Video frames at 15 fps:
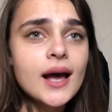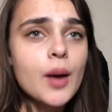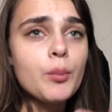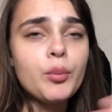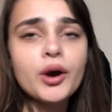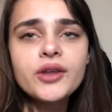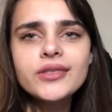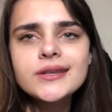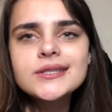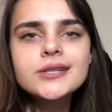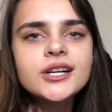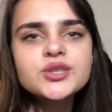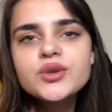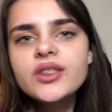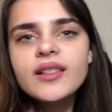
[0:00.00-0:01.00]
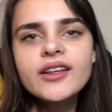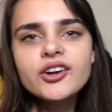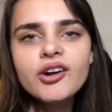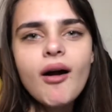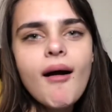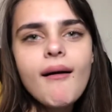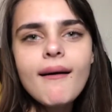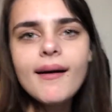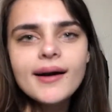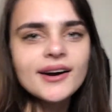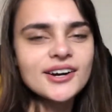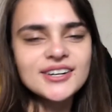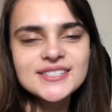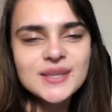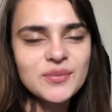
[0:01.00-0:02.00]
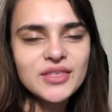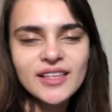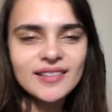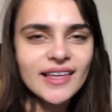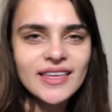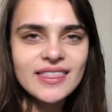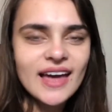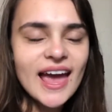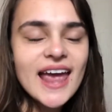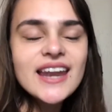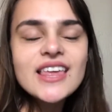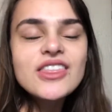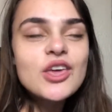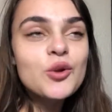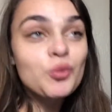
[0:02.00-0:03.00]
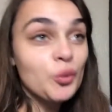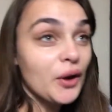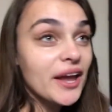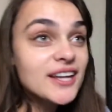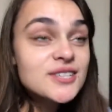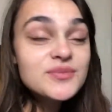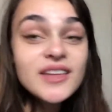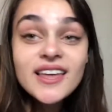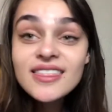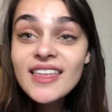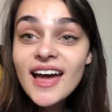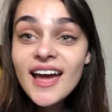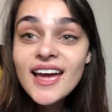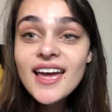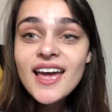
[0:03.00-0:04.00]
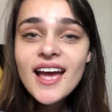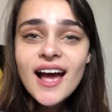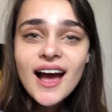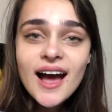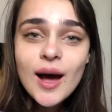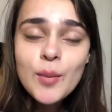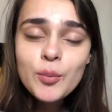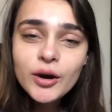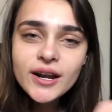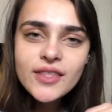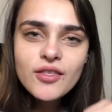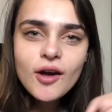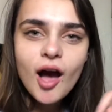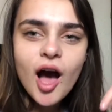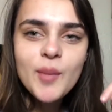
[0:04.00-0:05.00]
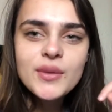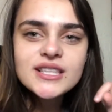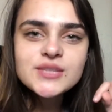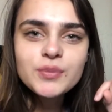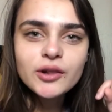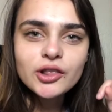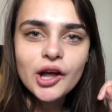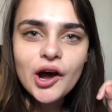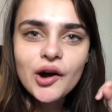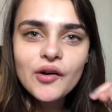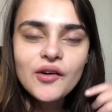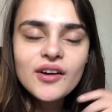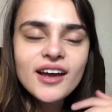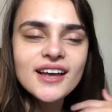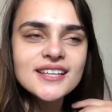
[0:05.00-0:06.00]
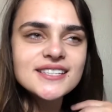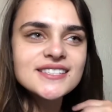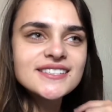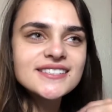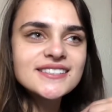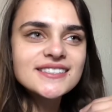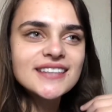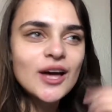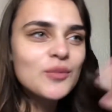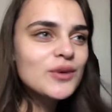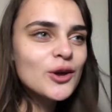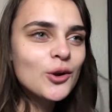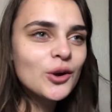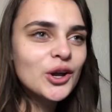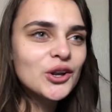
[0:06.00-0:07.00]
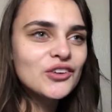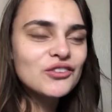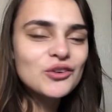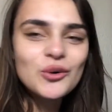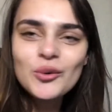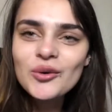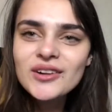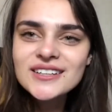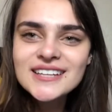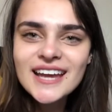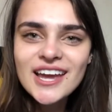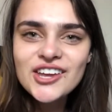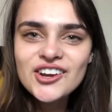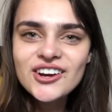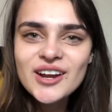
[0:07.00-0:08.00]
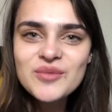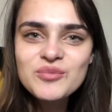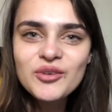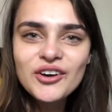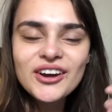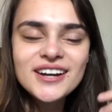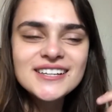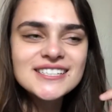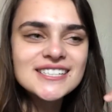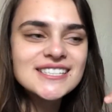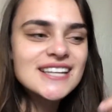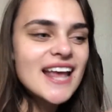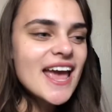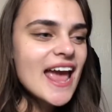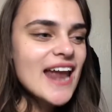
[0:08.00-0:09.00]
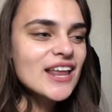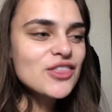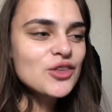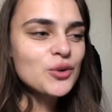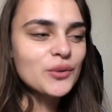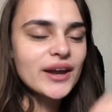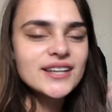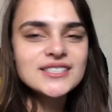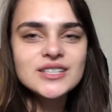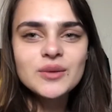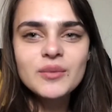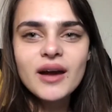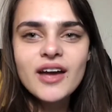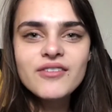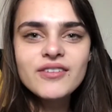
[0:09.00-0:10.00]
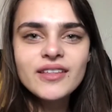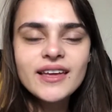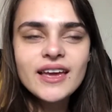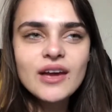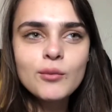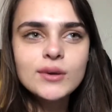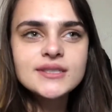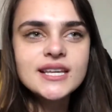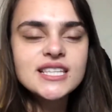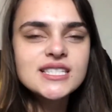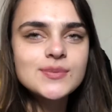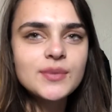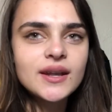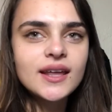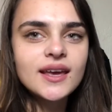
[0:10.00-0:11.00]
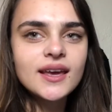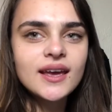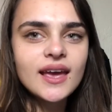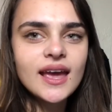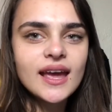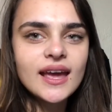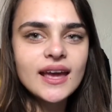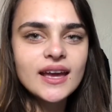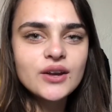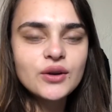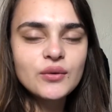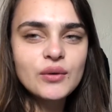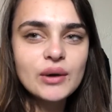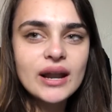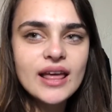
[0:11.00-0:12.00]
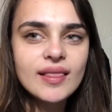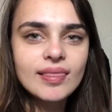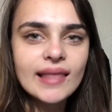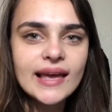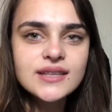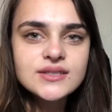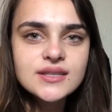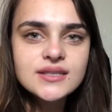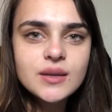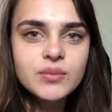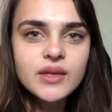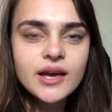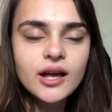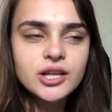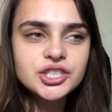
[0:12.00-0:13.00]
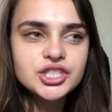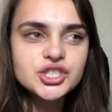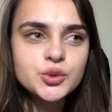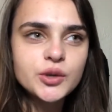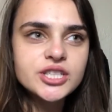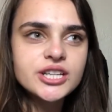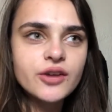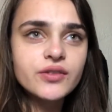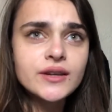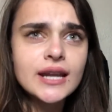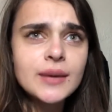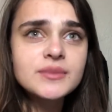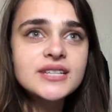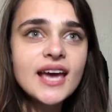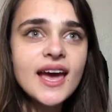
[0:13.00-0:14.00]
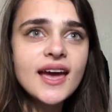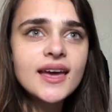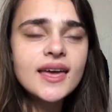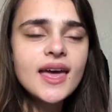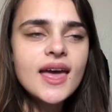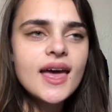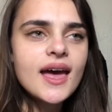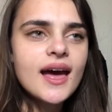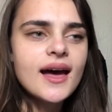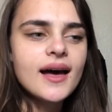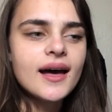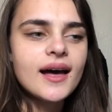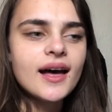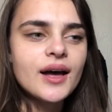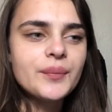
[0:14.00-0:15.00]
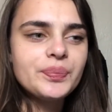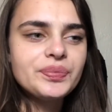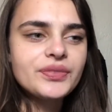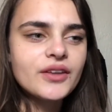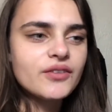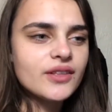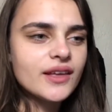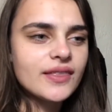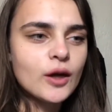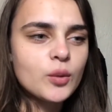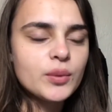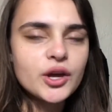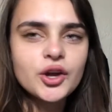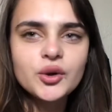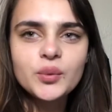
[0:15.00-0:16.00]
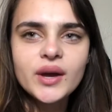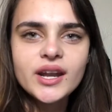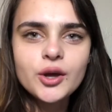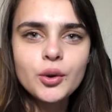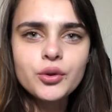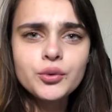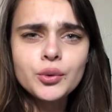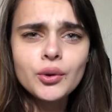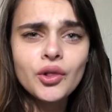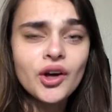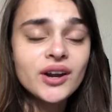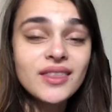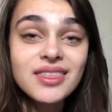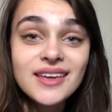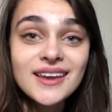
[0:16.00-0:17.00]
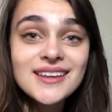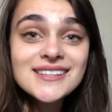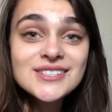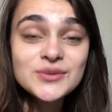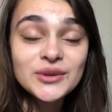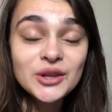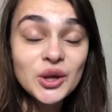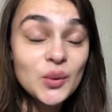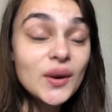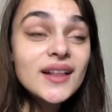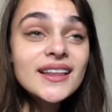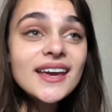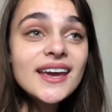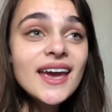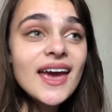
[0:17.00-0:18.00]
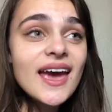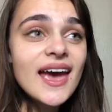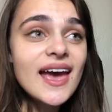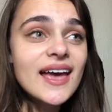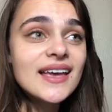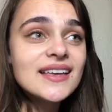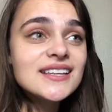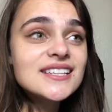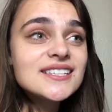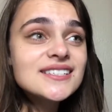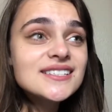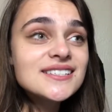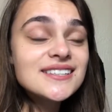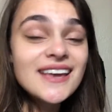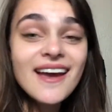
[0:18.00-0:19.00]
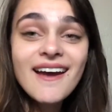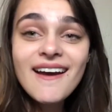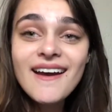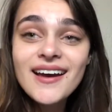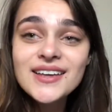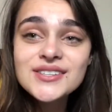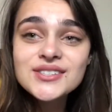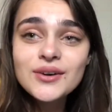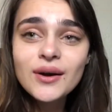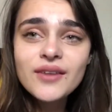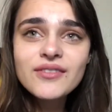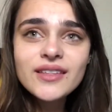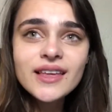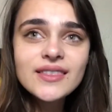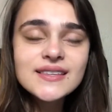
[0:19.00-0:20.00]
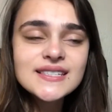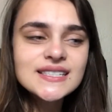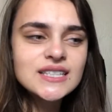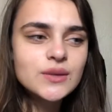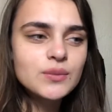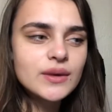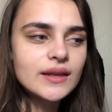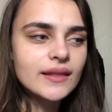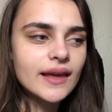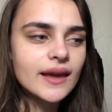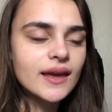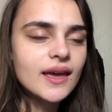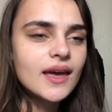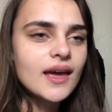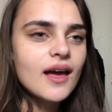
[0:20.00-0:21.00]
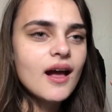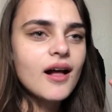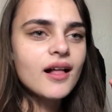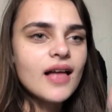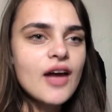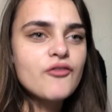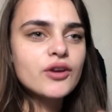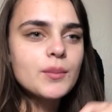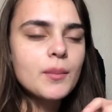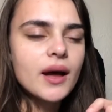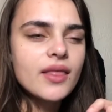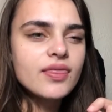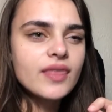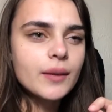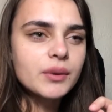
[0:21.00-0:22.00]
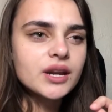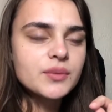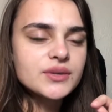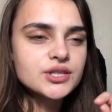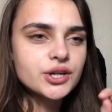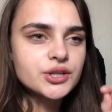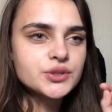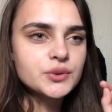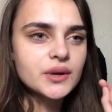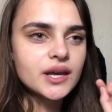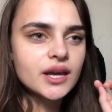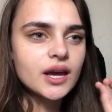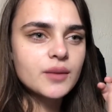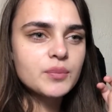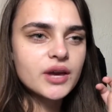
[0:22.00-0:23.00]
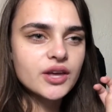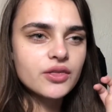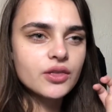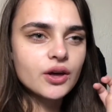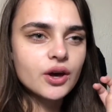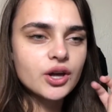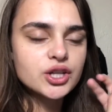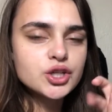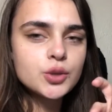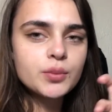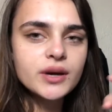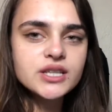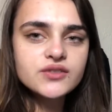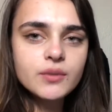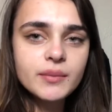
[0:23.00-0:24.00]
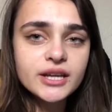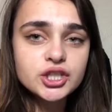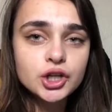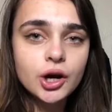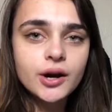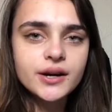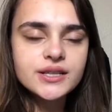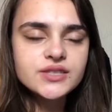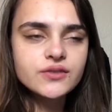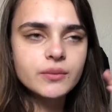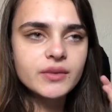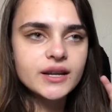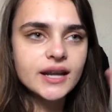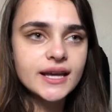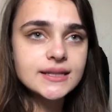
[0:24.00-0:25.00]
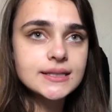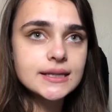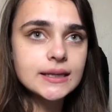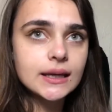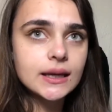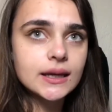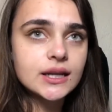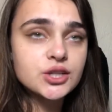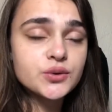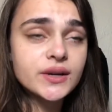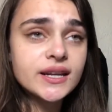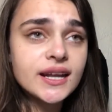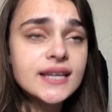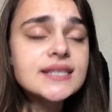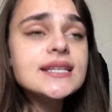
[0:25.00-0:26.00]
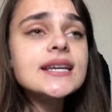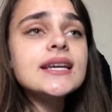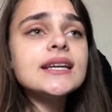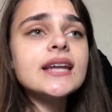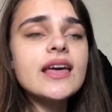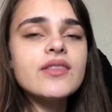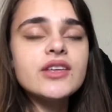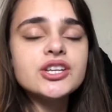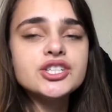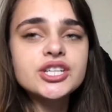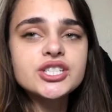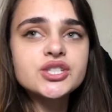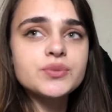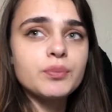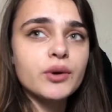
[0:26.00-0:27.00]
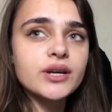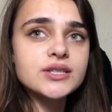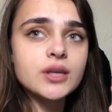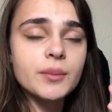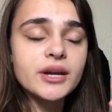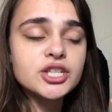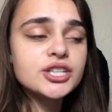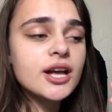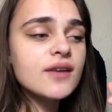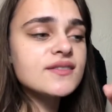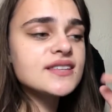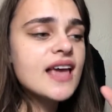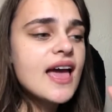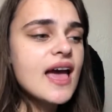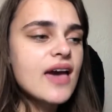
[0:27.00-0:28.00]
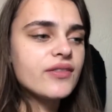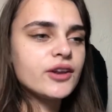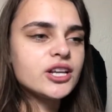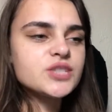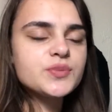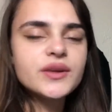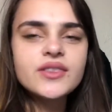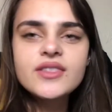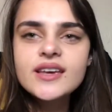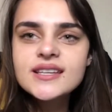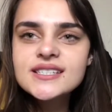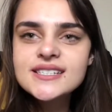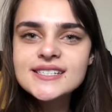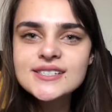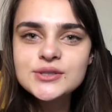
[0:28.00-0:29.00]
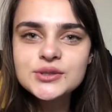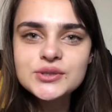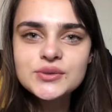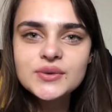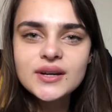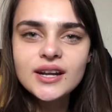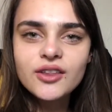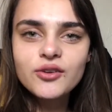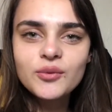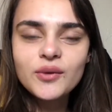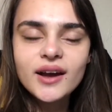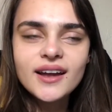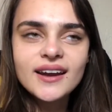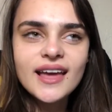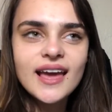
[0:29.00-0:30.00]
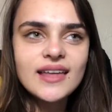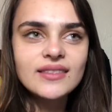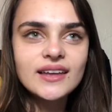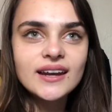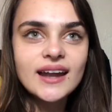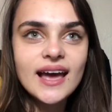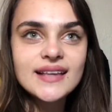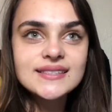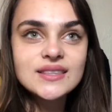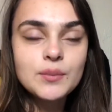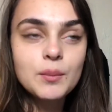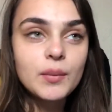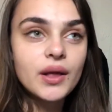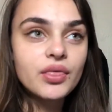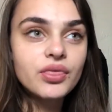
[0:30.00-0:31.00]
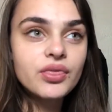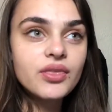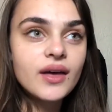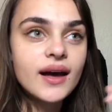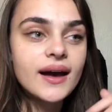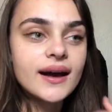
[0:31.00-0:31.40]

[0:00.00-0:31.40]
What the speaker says: a book that starts with the letter R or something like that. Anything random like that, put in the comments below, because that'd be kind of cool to get your input. Just anything random. I feel like once I spin it and when it lands on something, I'll just switch out the name tag. I feel like that would be a good way to go through a lot of things really quickly. And yeah, so I feel like this is going to be like every month I'm going to be pick the 2 books from my jars from the 2019, and then just books on my shelves, and then I'll spin this to do another one, and then as the month